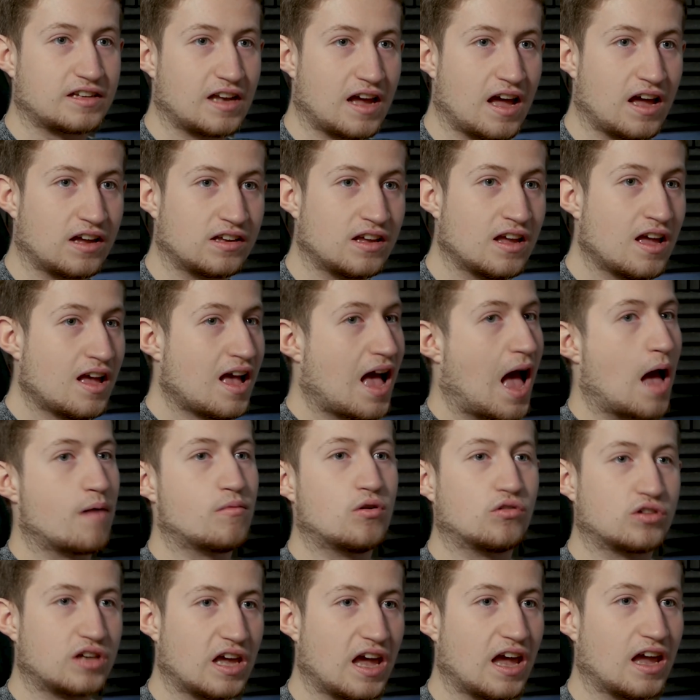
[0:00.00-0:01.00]
guy, I'm
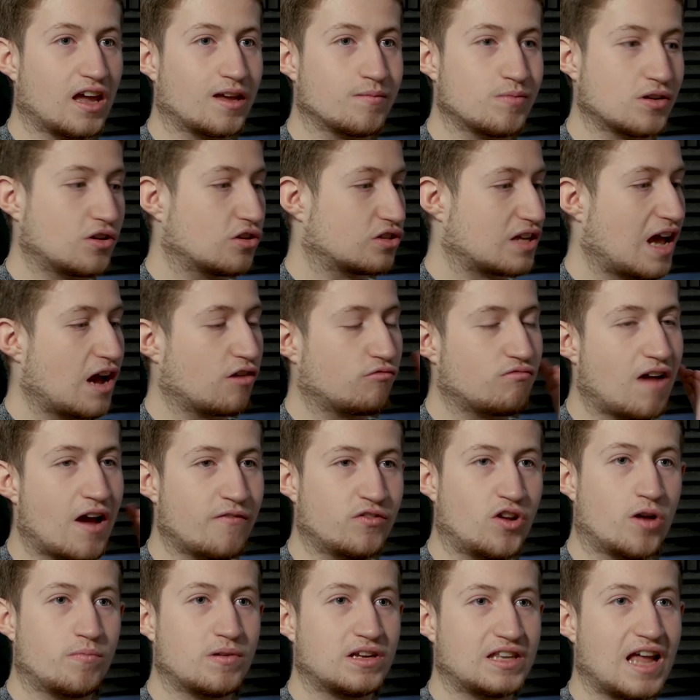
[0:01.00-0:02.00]
okay, because I'd
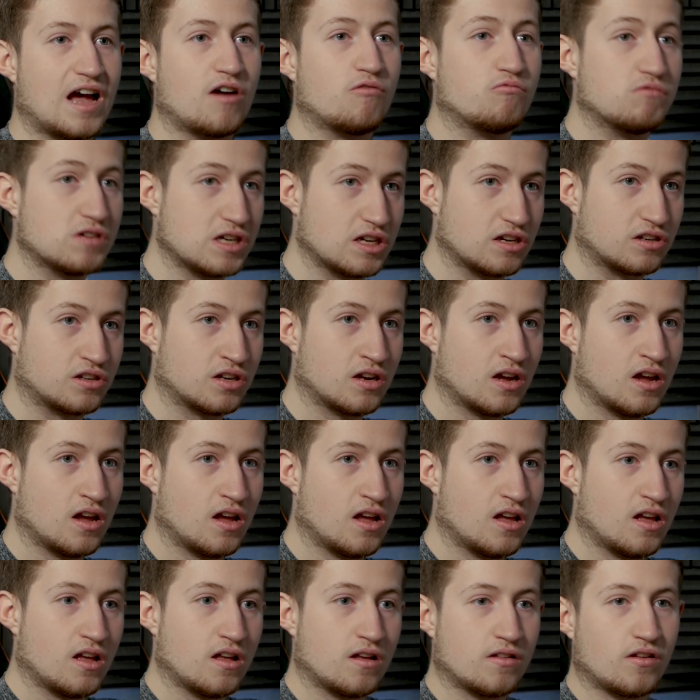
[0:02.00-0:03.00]
rather not be that weird.
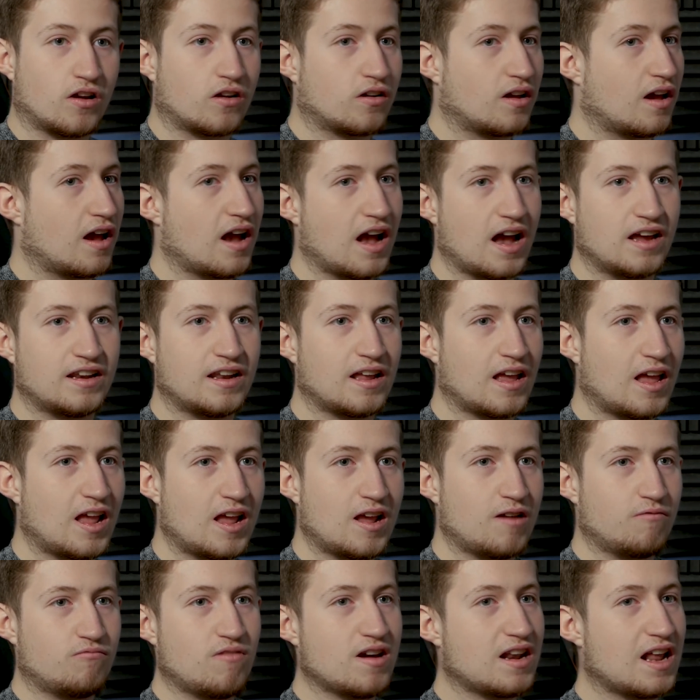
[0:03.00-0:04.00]
And
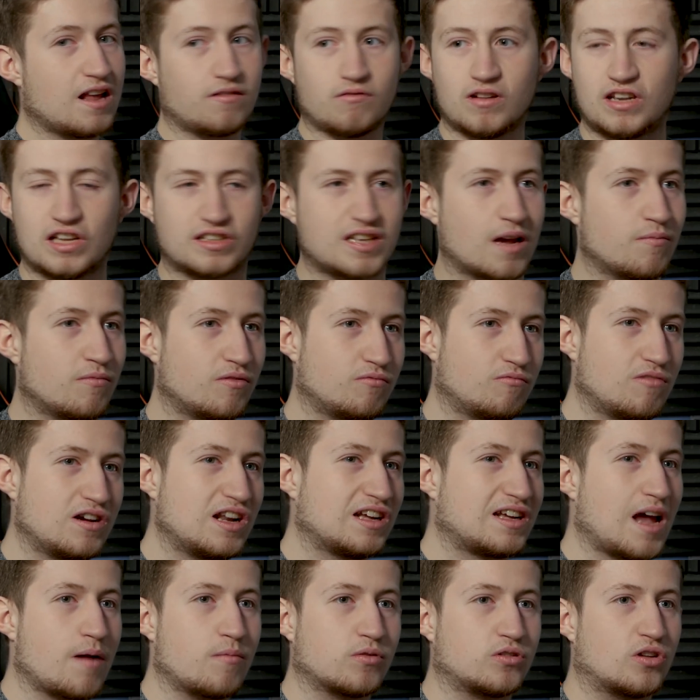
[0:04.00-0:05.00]
when
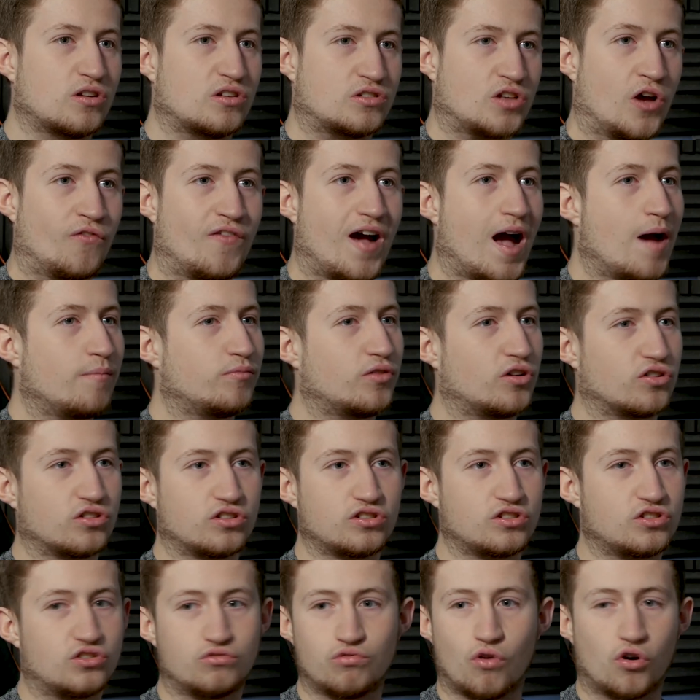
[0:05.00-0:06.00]
the camera turns off, I'm not
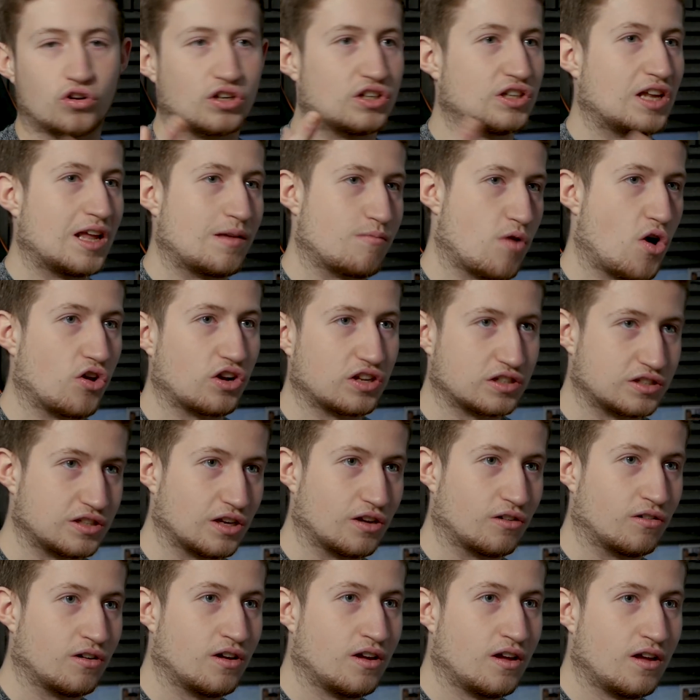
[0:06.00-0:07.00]
stroking Dean Marney
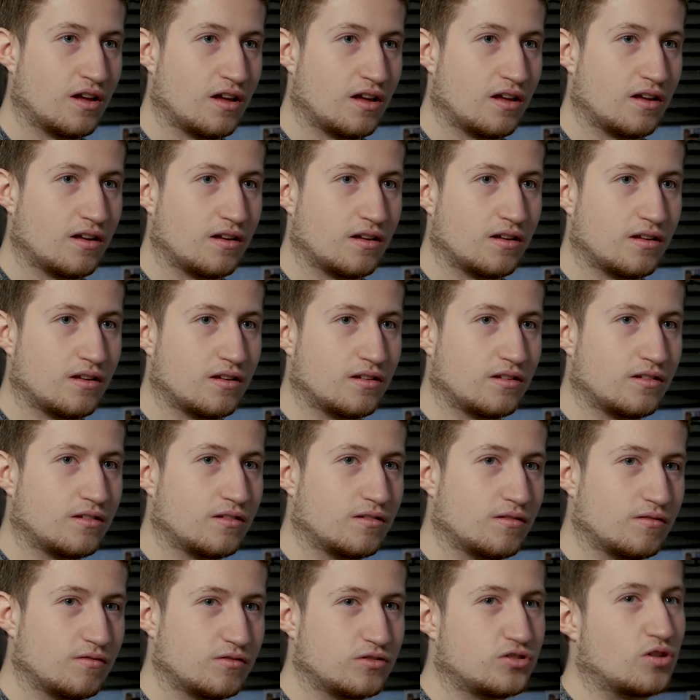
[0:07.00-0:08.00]
still.
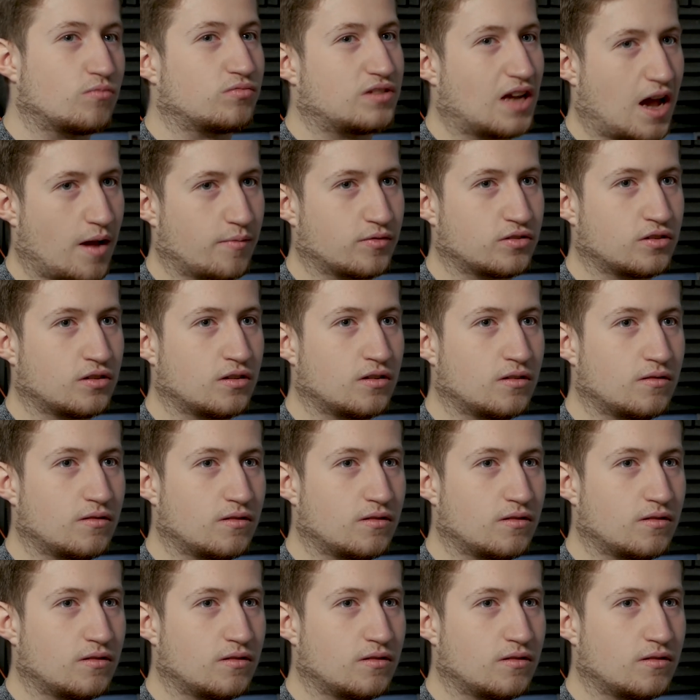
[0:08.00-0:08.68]
Sometimes,